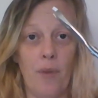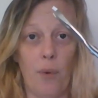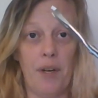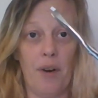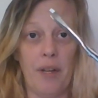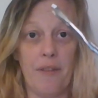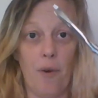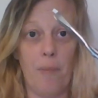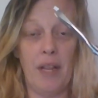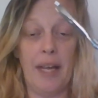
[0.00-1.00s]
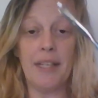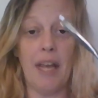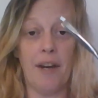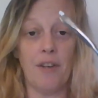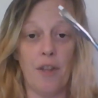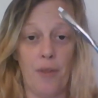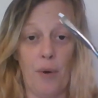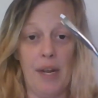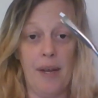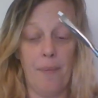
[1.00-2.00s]
Ordinarily, there'll be like 10 to
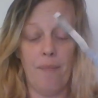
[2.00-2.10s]
30.